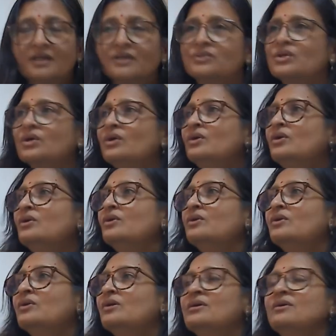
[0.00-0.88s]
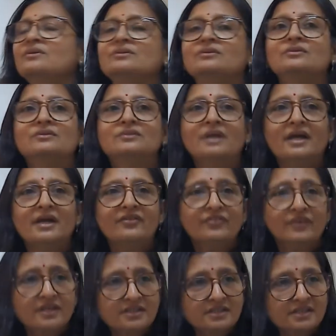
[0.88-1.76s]
So
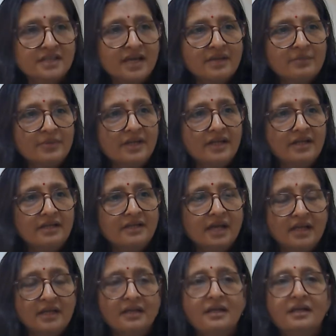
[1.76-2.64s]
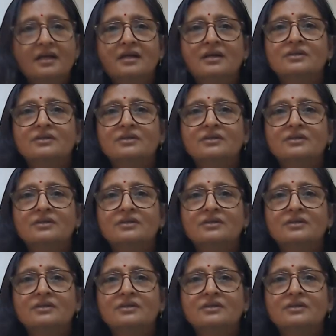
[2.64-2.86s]
efforts they are being done